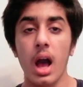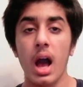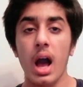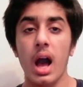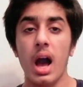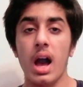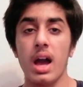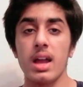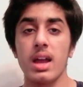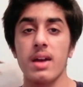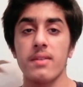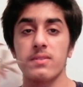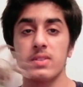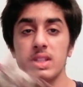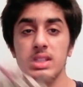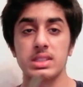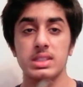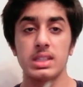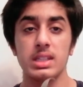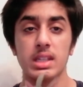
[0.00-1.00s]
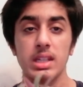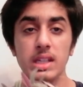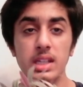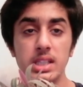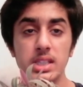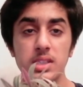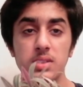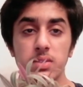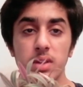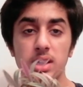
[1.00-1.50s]
I have this in
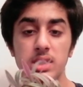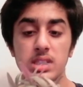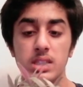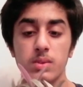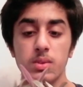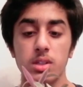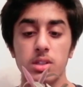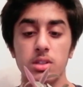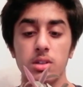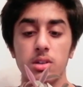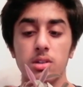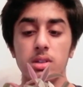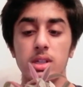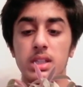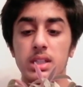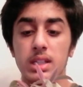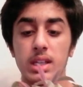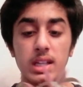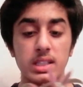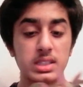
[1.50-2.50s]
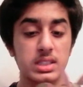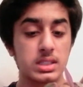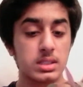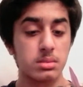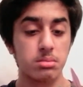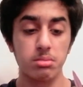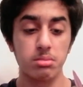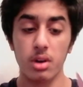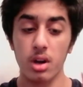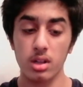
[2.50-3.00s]
east facing window. It gets
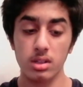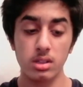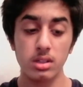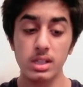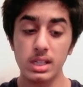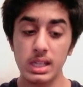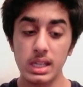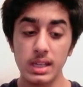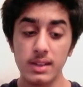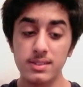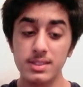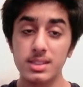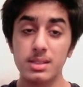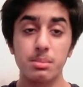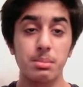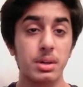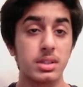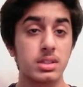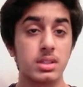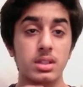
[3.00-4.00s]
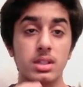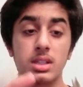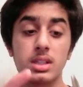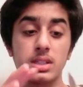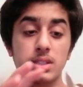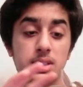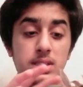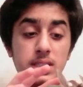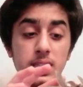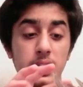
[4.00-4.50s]
smaller leaves, but
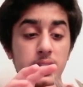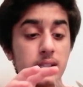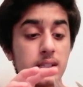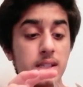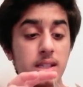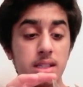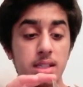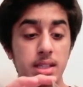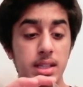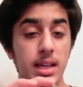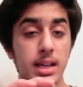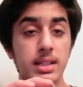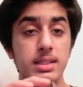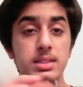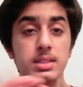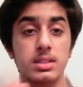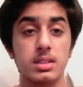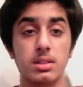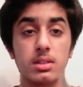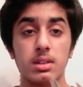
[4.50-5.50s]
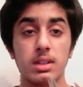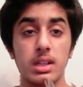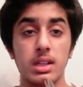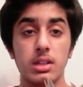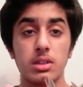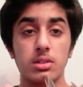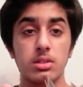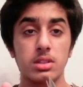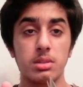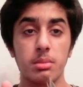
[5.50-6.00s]
still it gets really
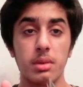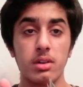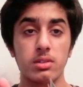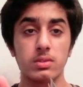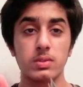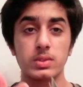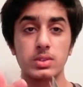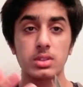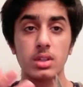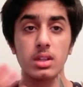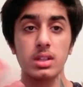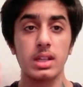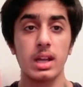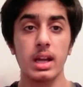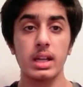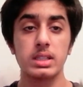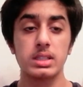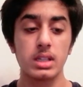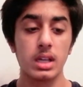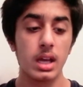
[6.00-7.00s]
good amount of sunlight.